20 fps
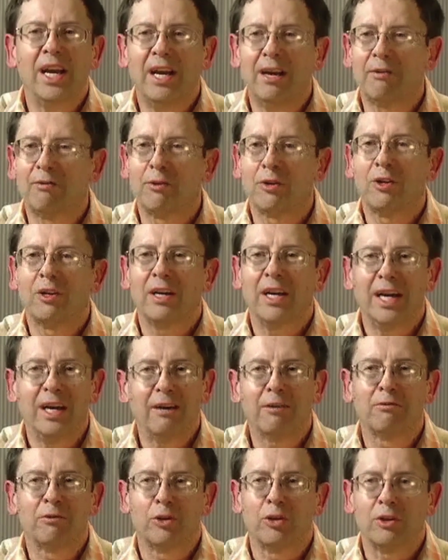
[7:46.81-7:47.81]
ever,
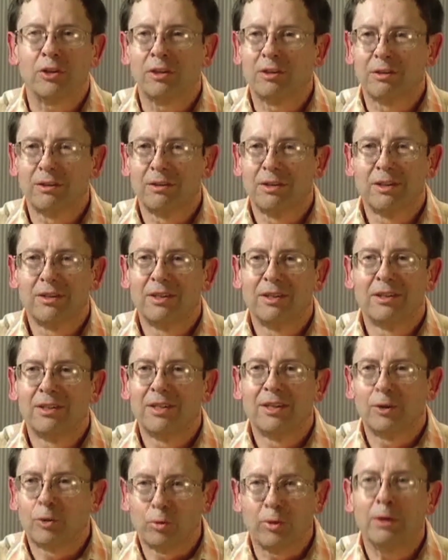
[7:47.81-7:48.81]
ever
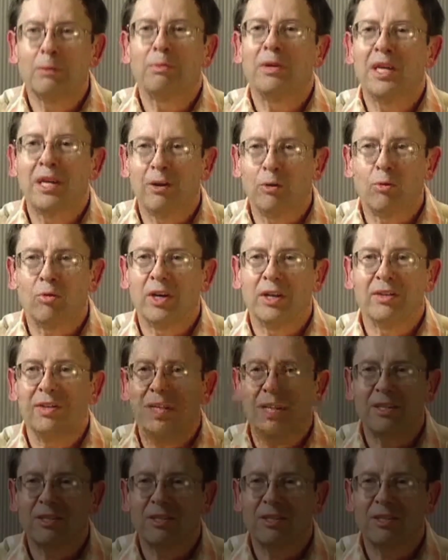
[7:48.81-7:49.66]
repeat what they